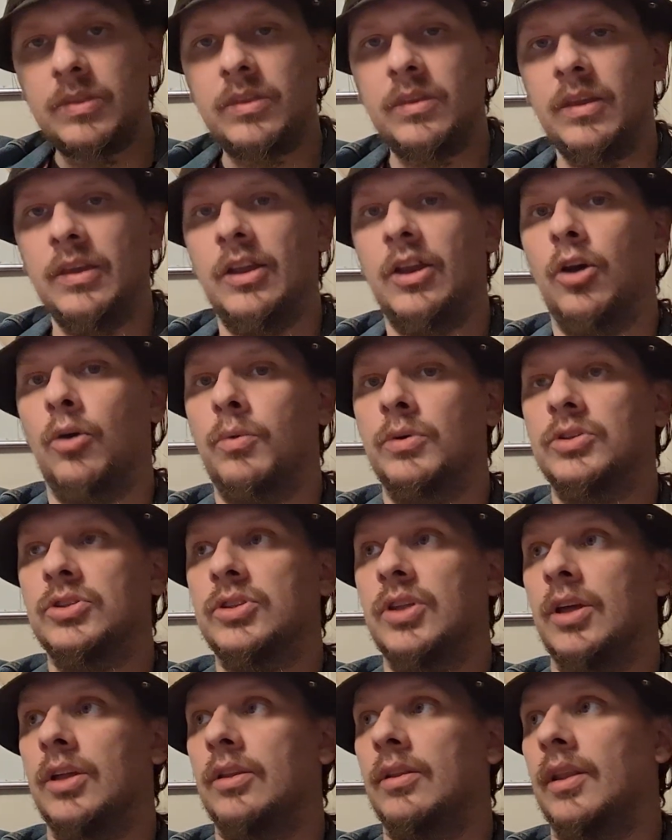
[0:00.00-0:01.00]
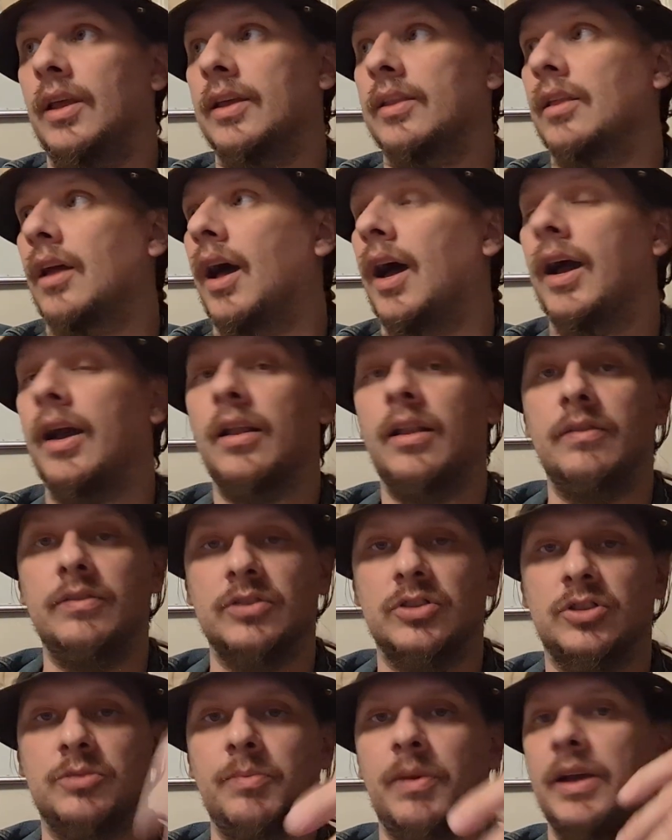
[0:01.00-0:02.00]
Which then, like, the higher
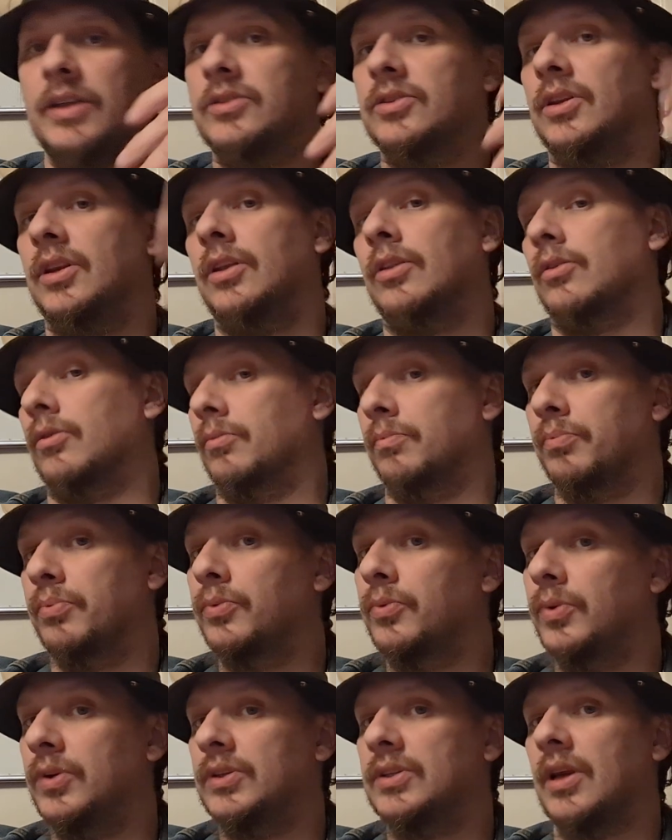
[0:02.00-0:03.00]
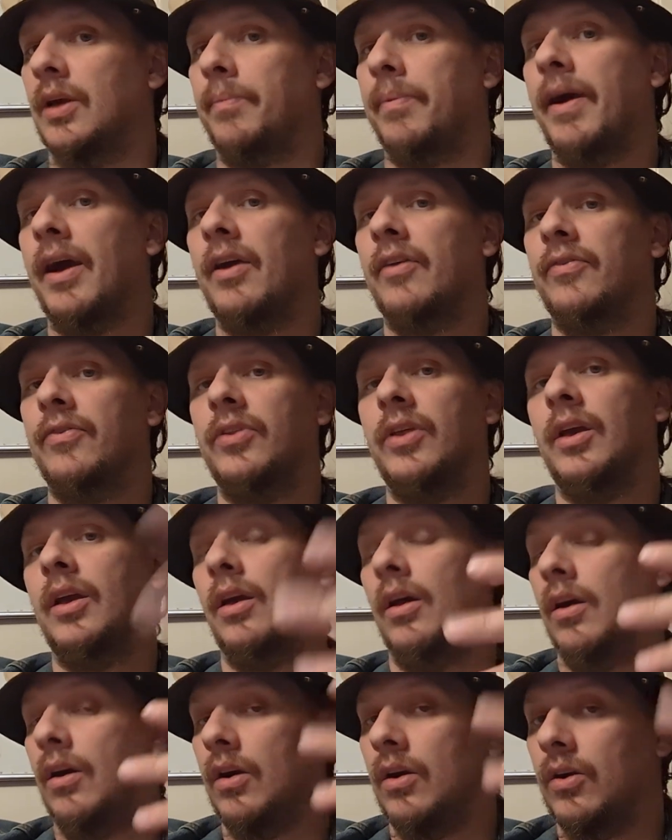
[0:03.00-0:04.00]
level smites could either increase how powerful they
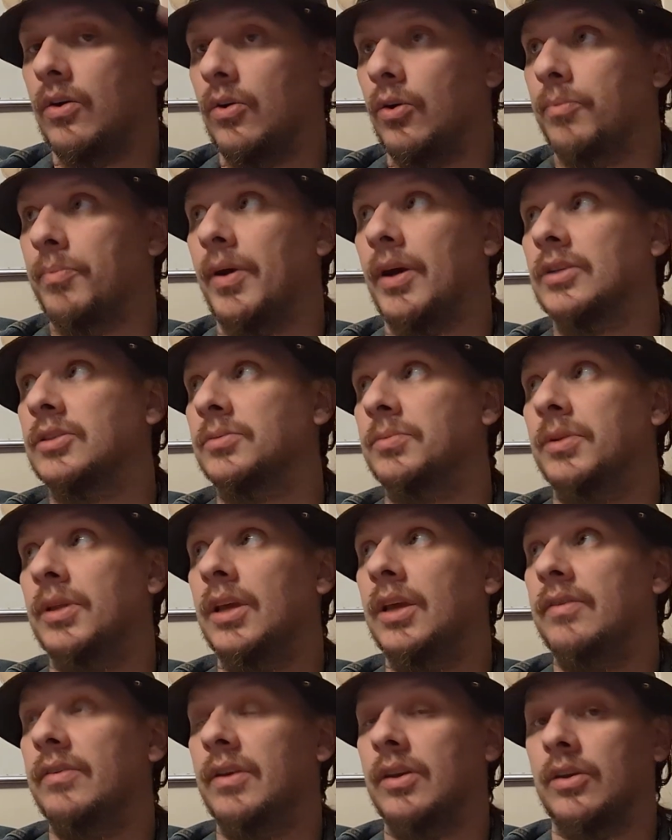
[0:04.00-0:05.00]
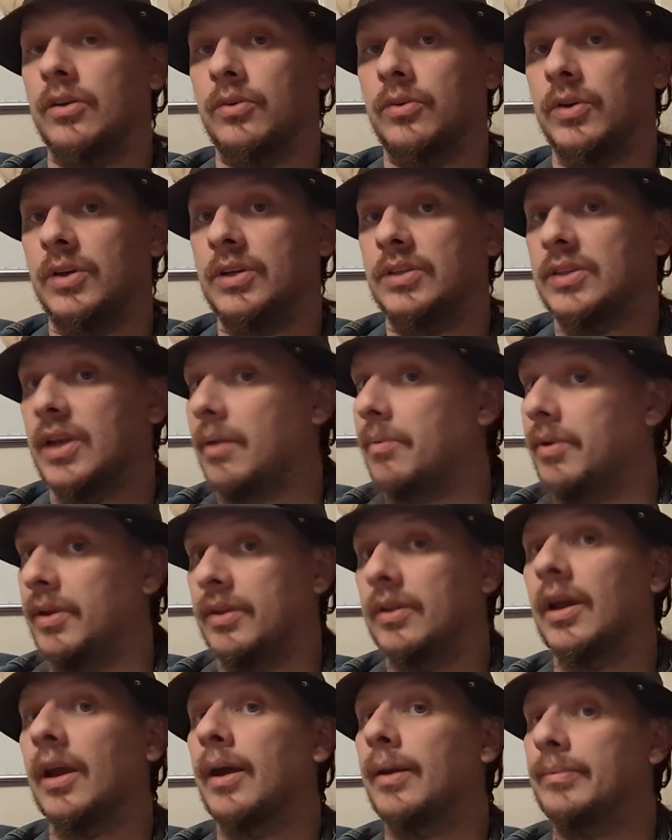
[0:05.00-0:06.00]
are or possibly even increase how many
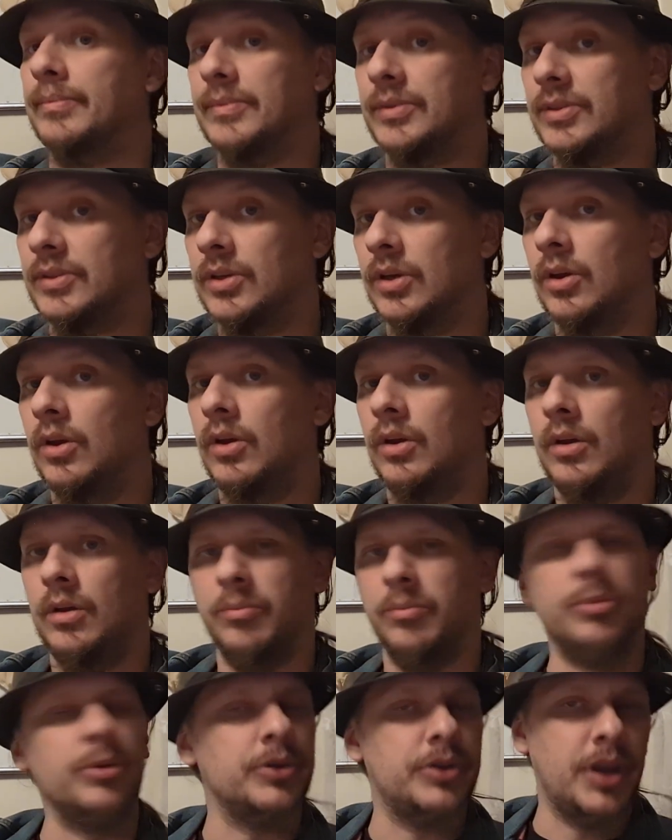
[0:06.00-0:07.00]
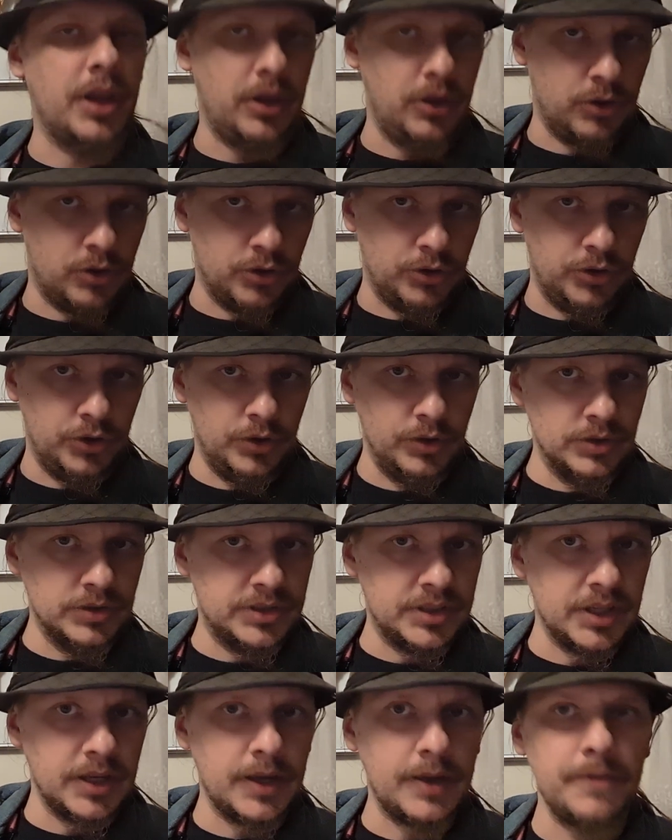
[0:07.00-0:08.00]
times per day you could
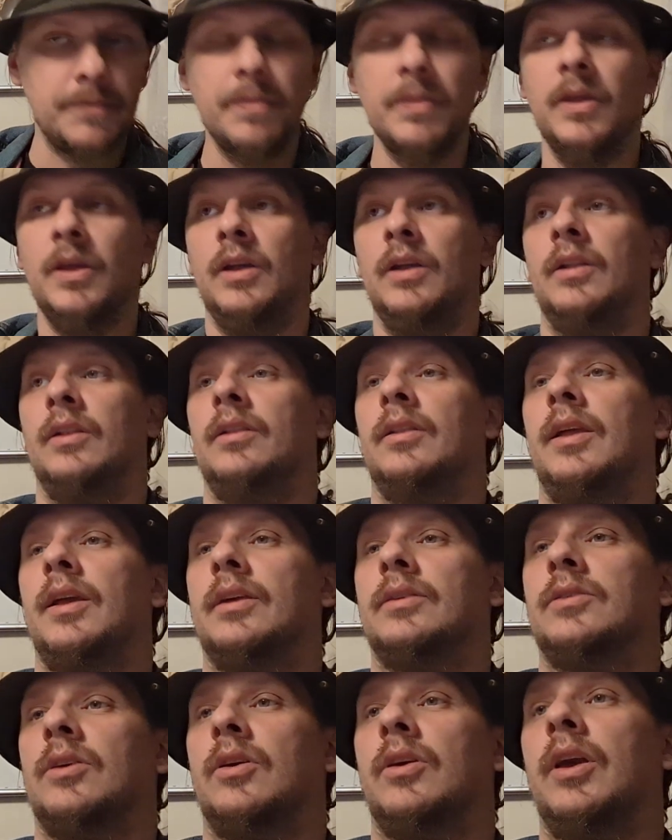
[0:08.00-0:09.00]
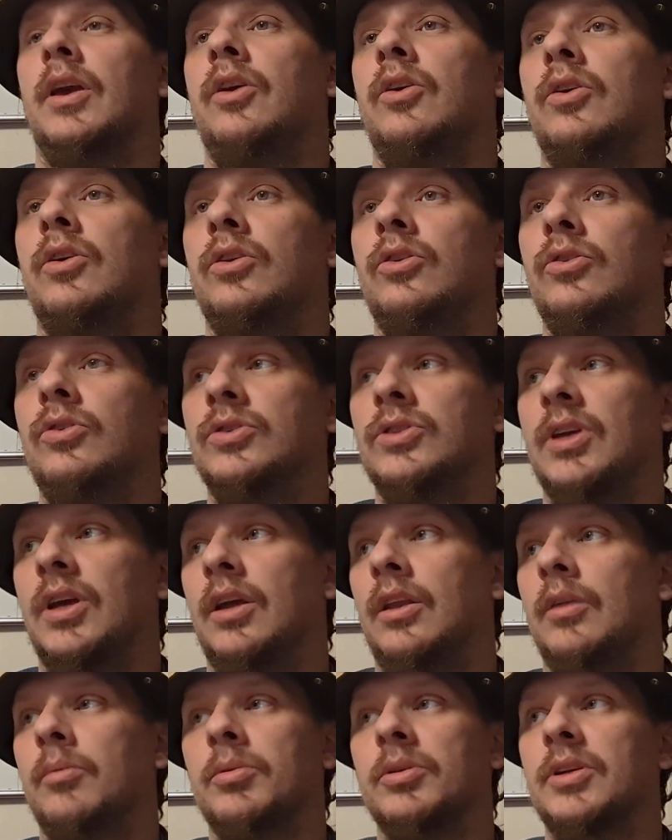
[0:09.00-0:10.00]
use it. Like, it's like, okay, you can use it
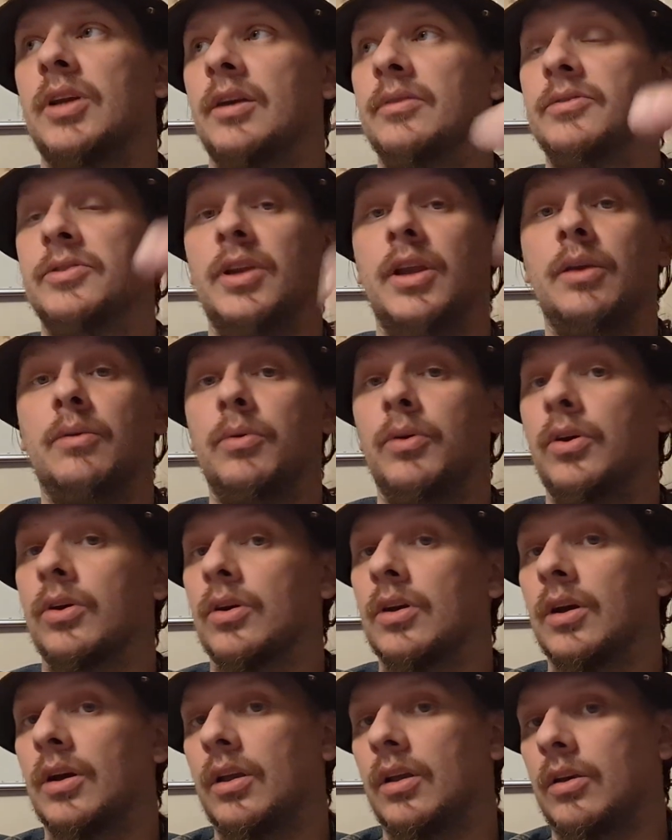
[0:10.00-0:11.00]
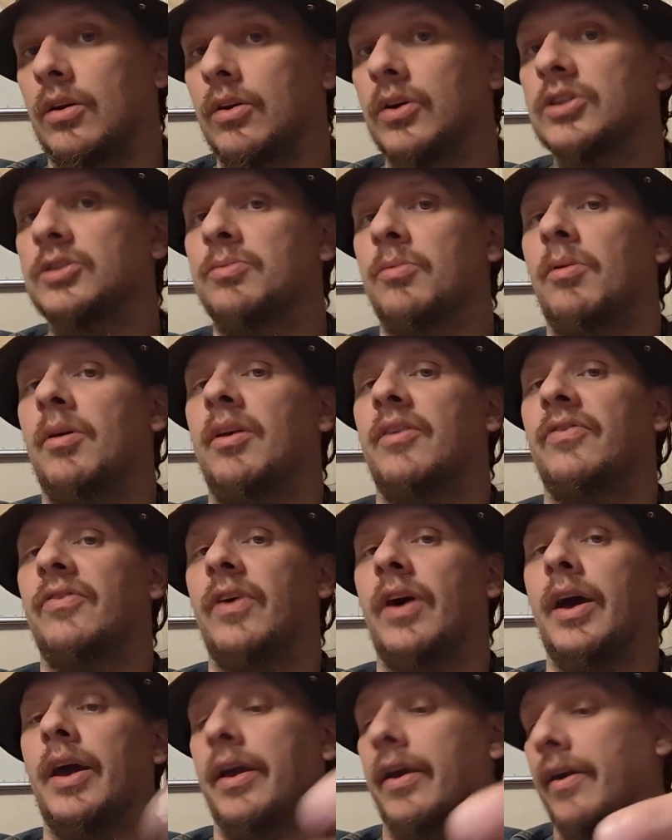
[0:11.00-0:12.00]
a number of times today equal to your charisma
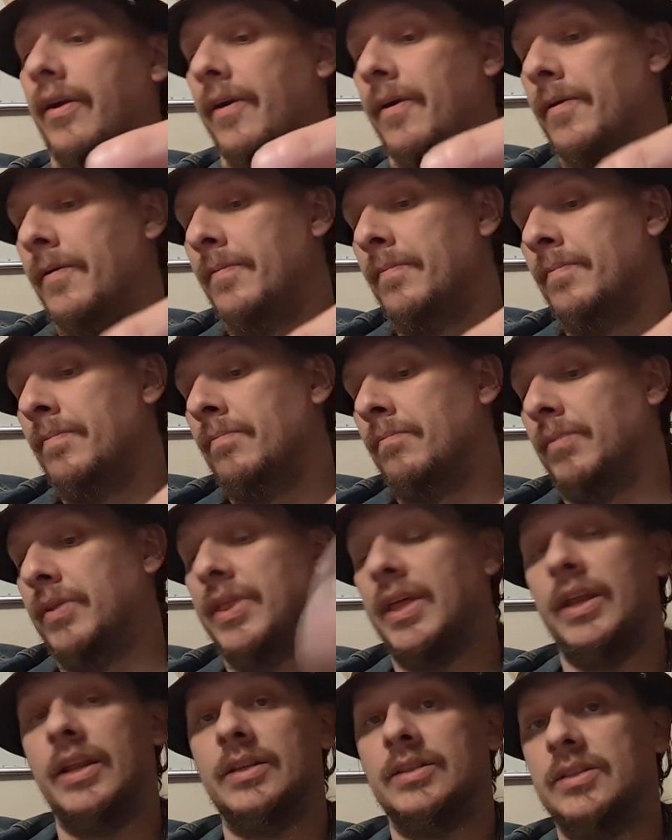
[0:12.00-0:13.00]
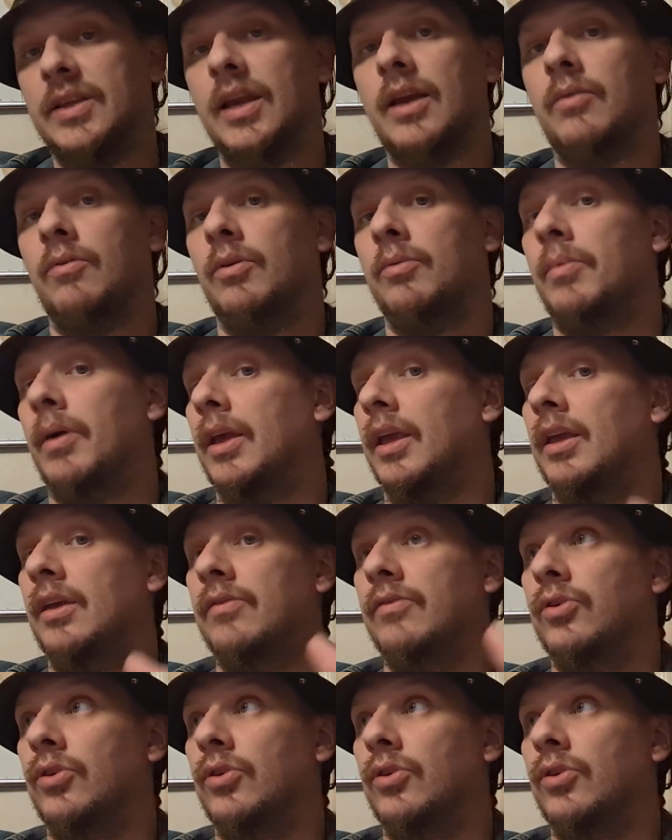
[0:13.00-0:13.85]
modifier, but then the second one might give